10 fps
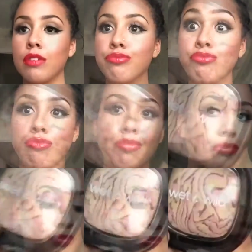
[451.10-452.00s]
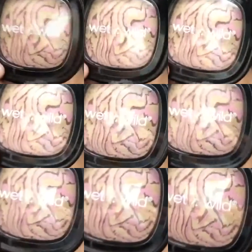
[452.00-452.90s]
For highlighter, again, I
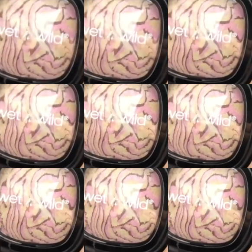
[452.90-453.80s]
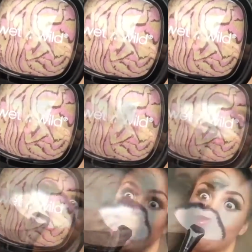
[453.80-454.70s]
wanted to give you guys like two different
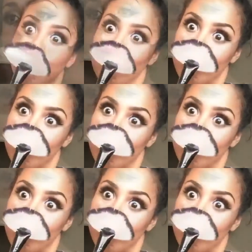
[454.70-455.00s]
options.